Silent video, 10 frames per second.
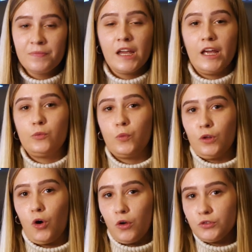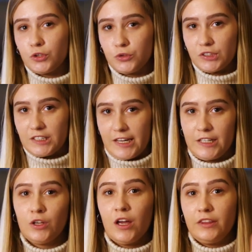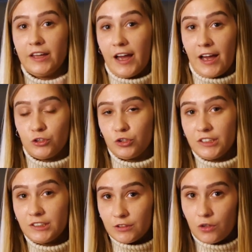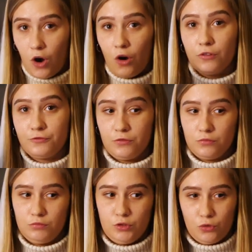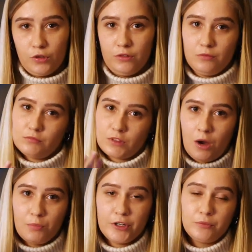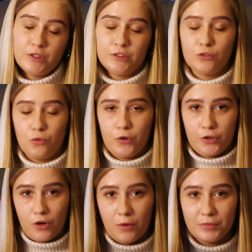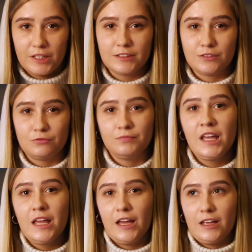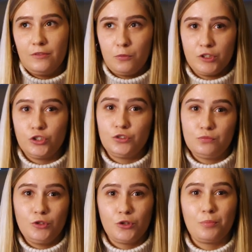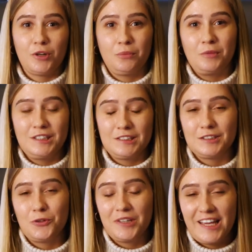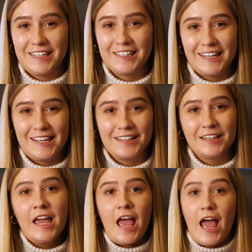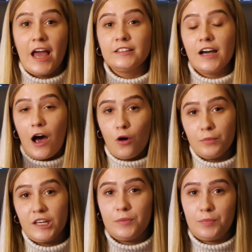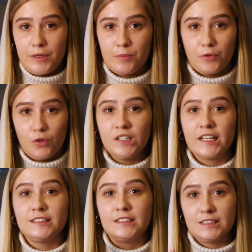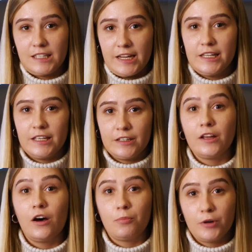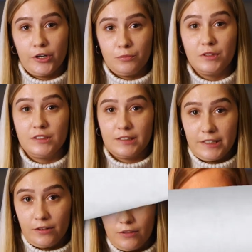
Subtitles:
It will also state the address of your apartment or complex which your apartment is located in, and how many people can stay in the apartment legally.